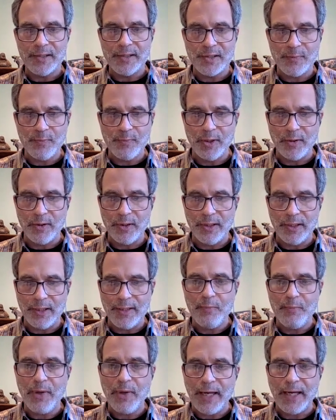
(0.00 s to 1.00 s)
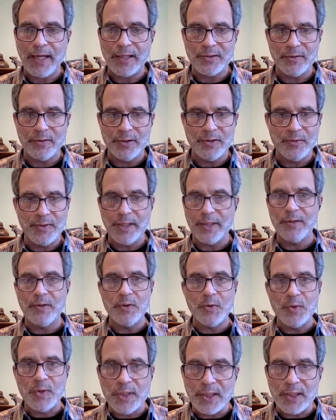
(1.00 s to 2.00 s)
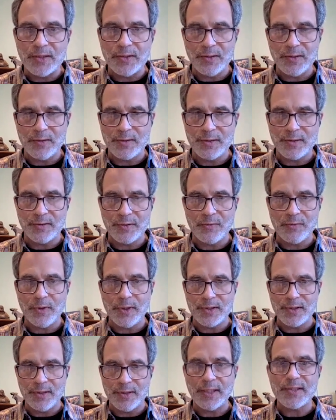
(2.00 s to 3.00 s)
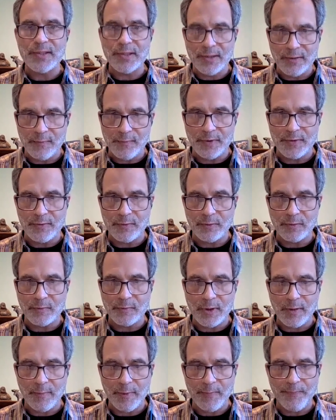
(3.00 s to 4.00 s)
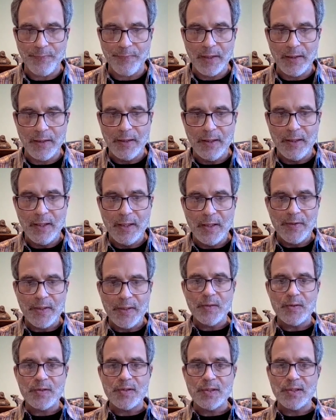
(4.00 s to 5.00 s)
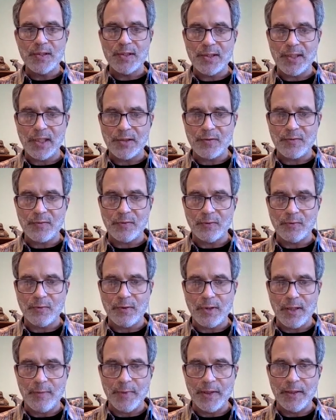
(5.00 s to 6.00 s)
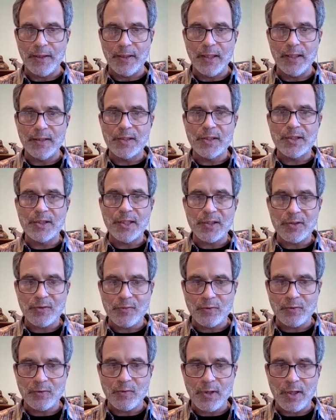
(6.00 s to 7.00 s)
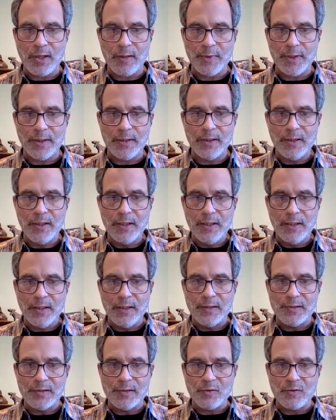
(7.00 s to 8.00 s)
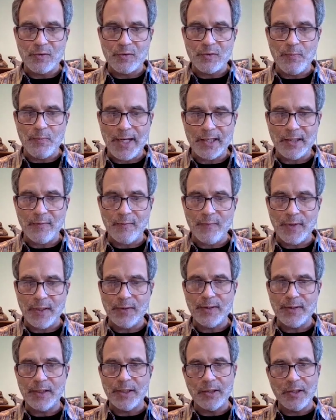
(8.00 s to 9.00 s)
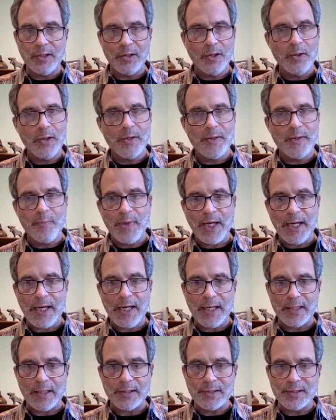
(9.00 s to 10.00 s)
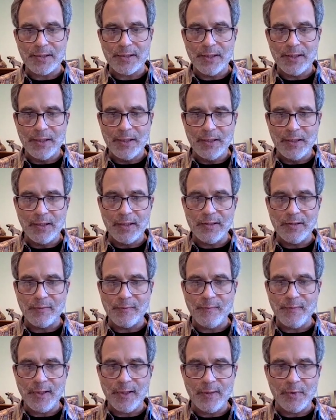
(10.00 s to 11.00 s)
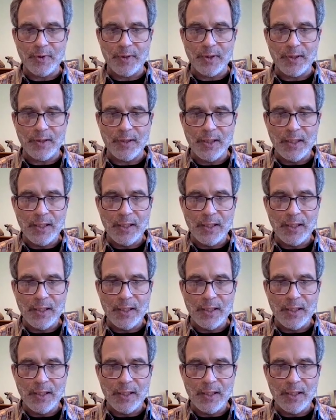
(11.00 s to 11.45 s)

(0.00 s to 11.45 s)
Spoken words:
spirit impacts on you that are unique to your situation. That's individual trauma. Then there's ancestral trauma. Ancestral trauma is a traumatic event that occurred in the past in your family,